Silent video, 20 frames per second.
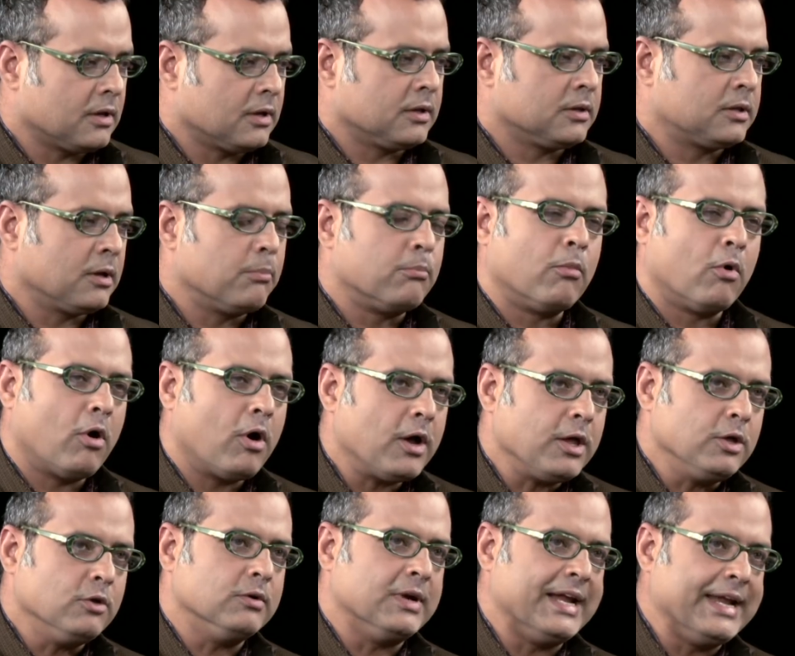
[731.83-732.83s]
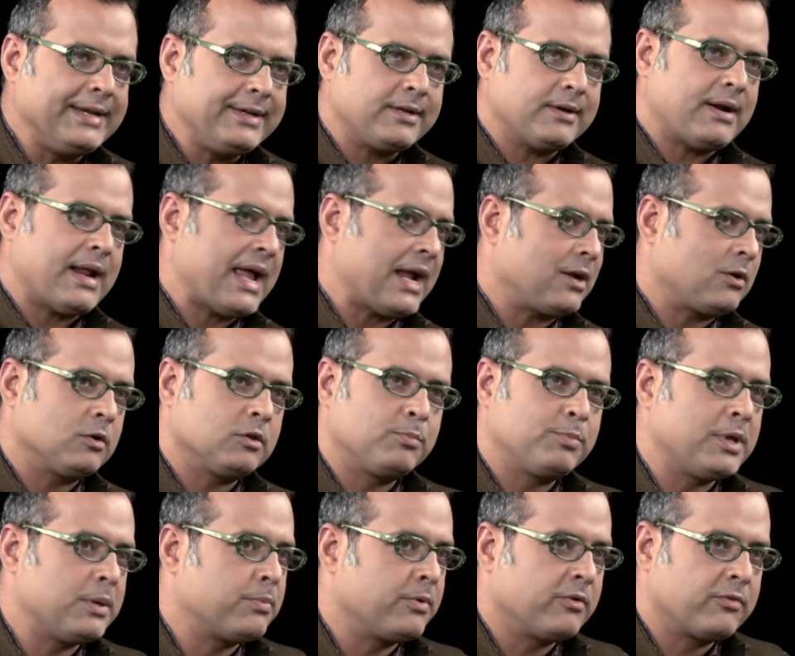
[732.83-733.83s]
The more you interact with
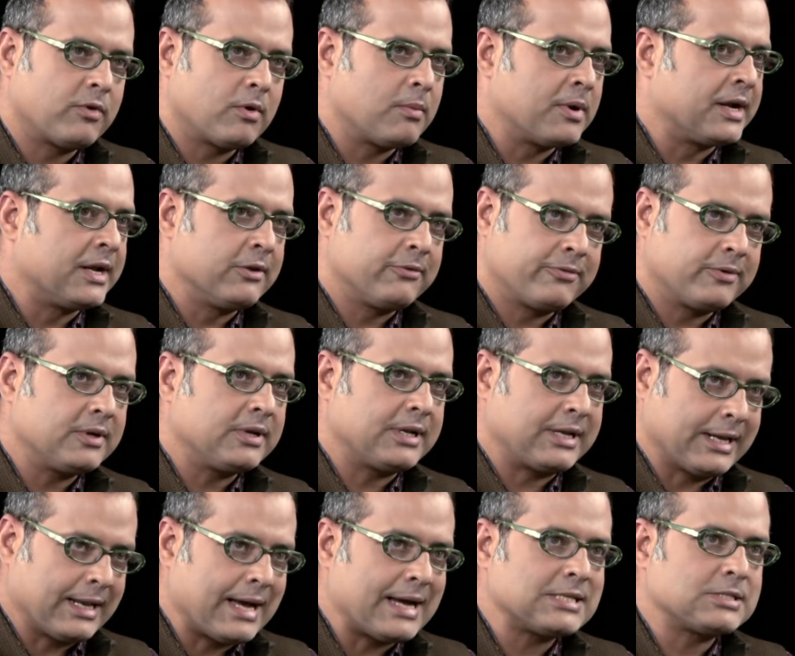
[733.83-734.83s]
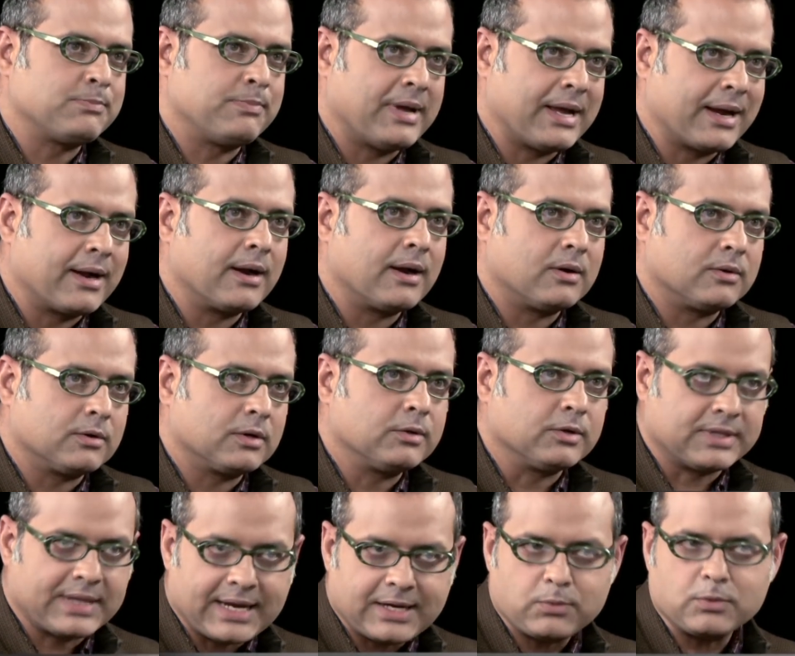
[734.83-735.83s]
people from a different class background,
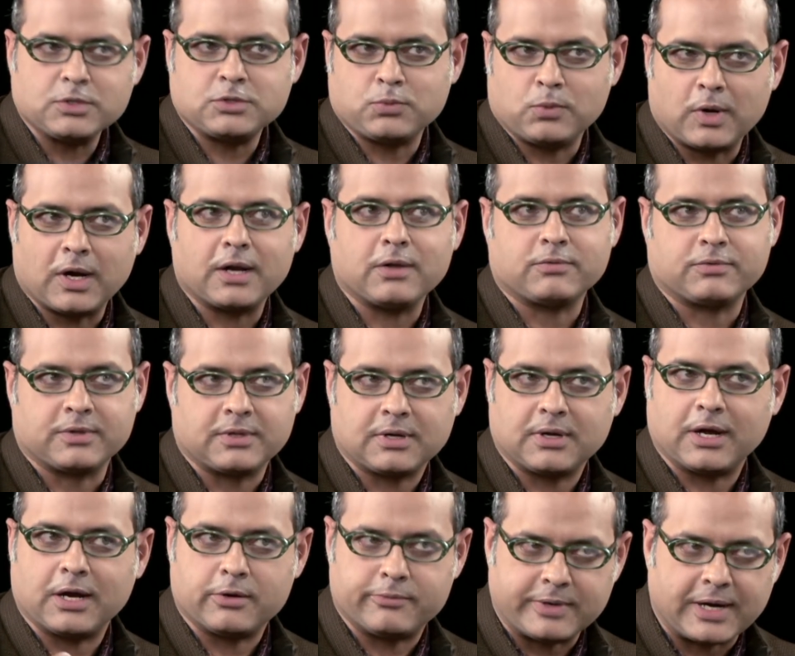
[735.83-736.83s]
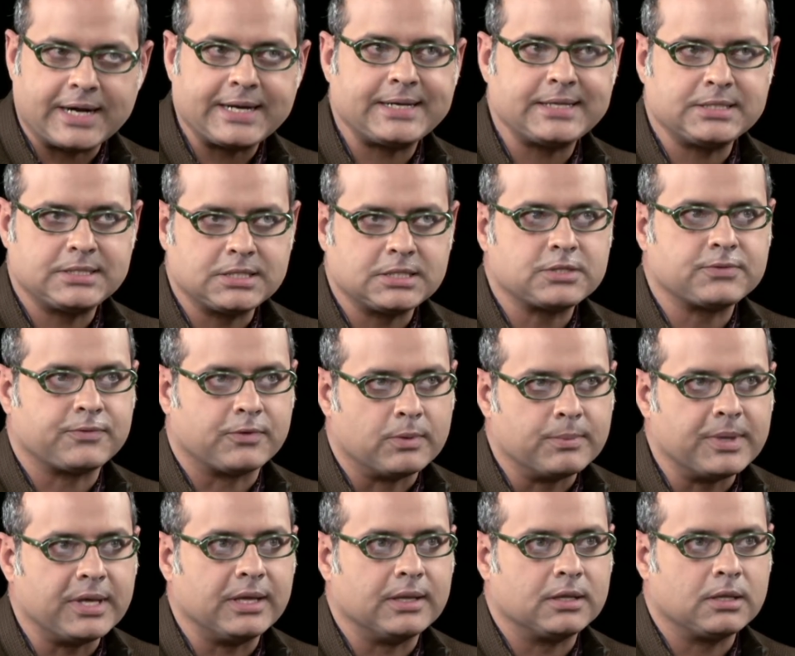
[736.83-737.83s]
and that was one of the advantages for
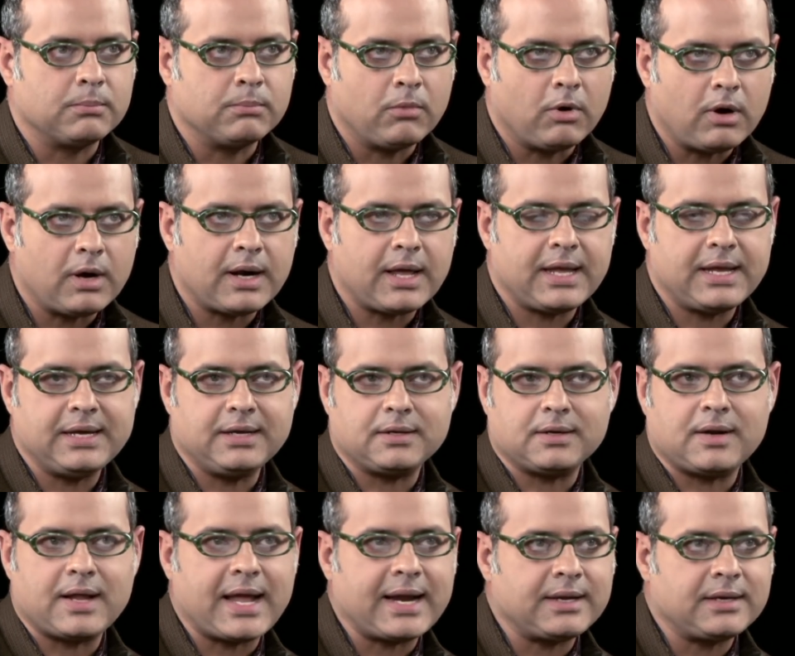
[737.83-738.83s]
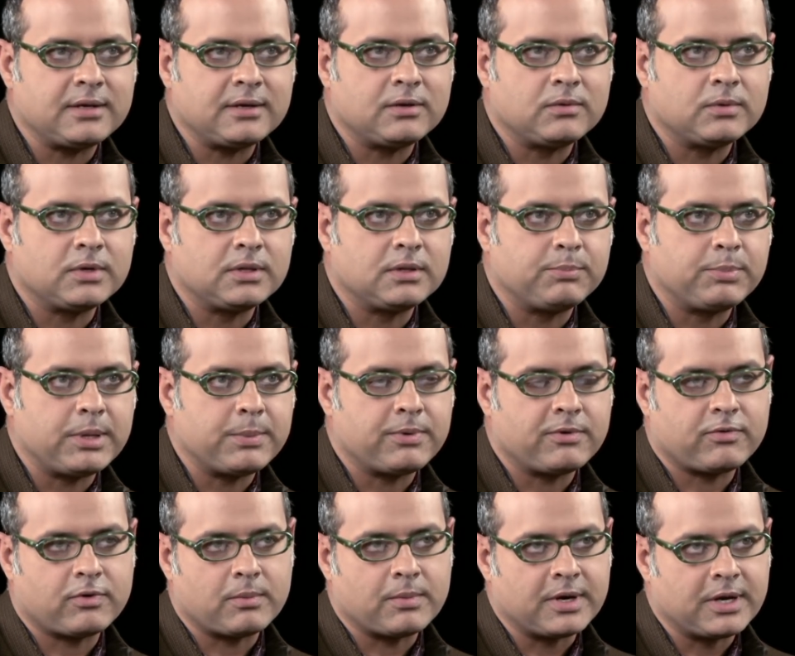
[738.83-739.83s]
me. The more I interacted with
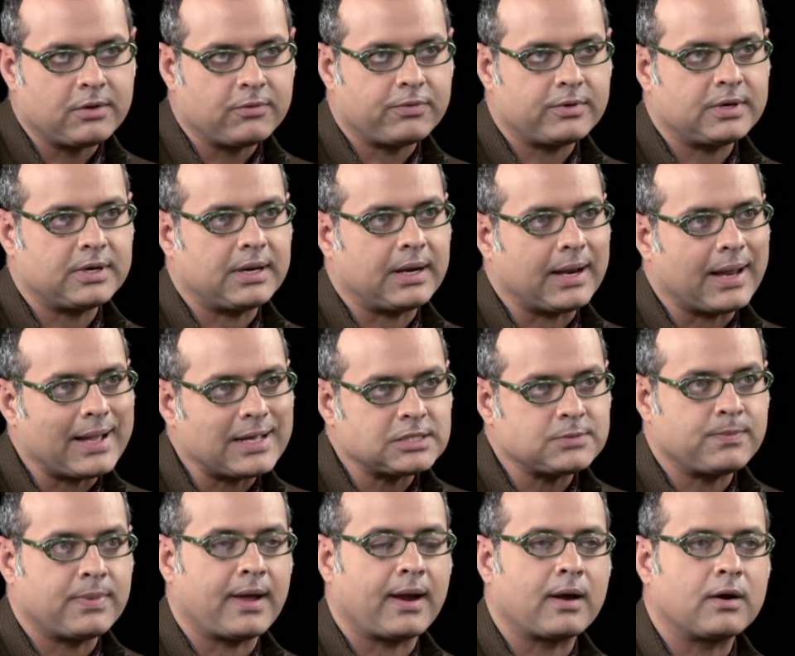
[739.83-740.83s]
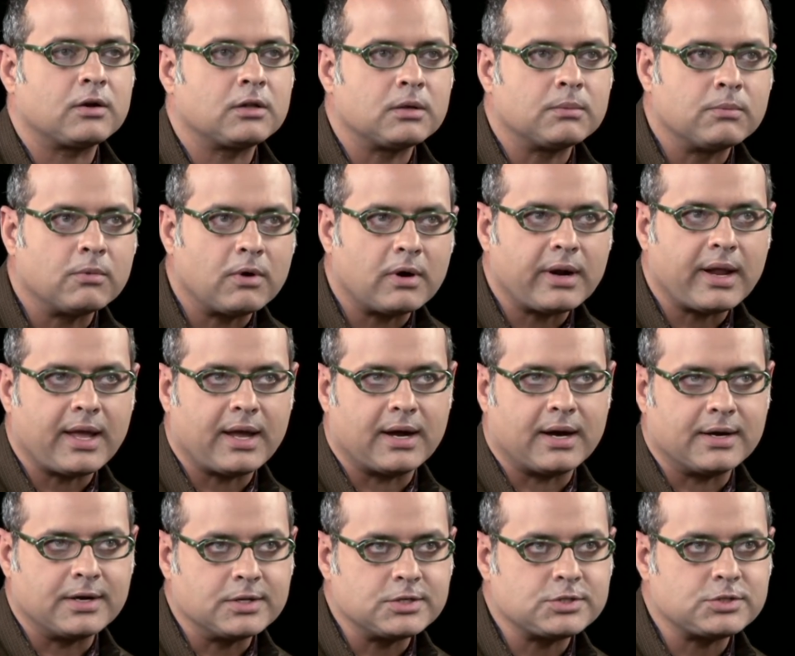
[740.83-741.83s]
people from a different class background, the more I
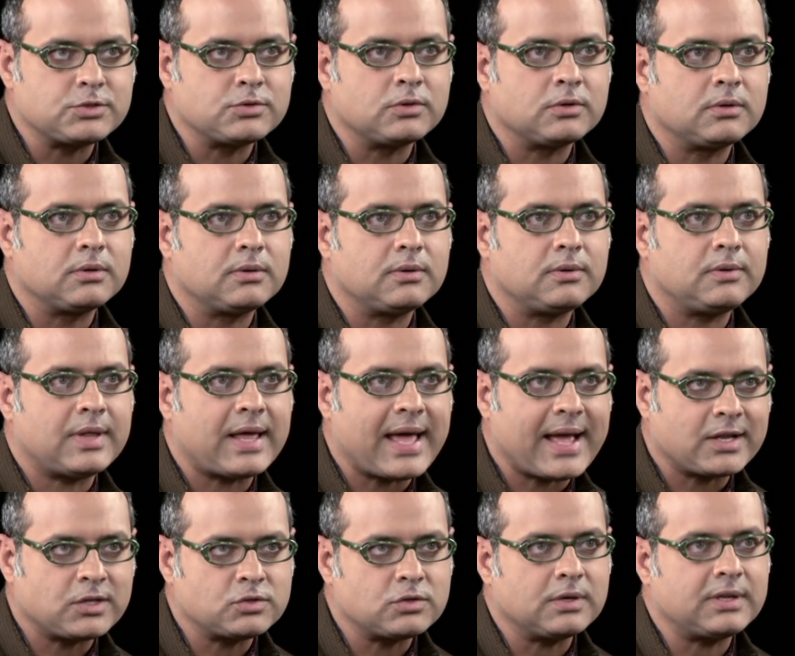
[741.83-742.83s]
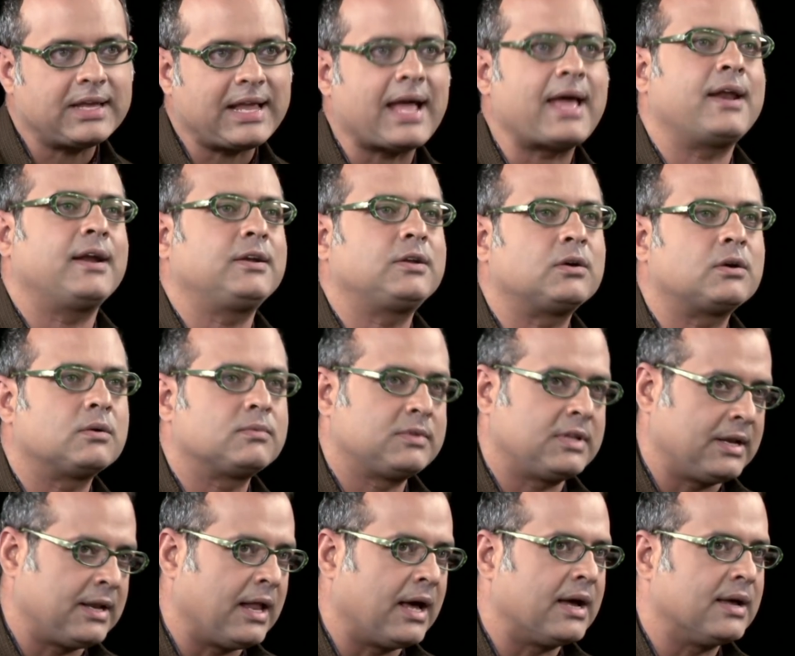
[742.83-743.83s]
understood the actual character of
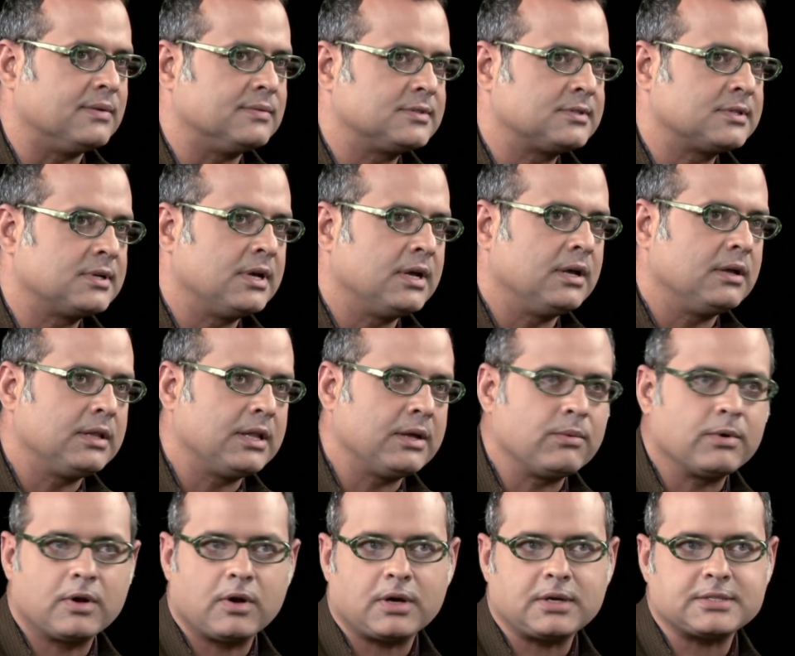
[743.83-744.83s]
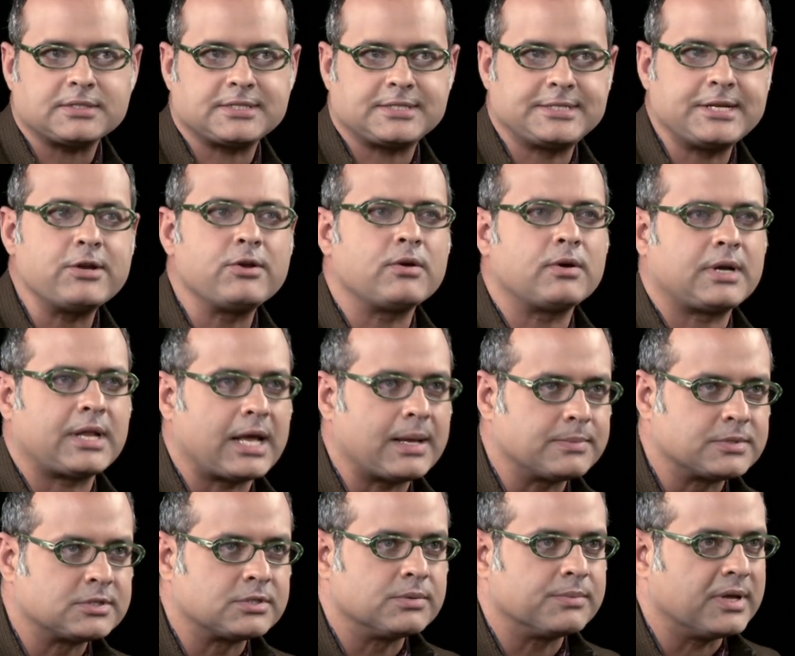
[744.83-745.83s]
their lives. They were not
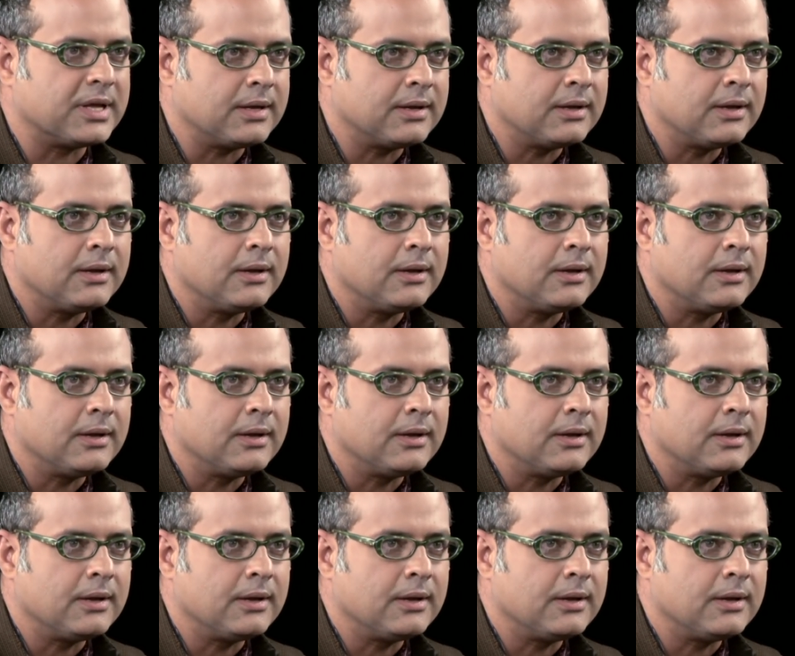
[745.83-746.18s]
stereotypes to me.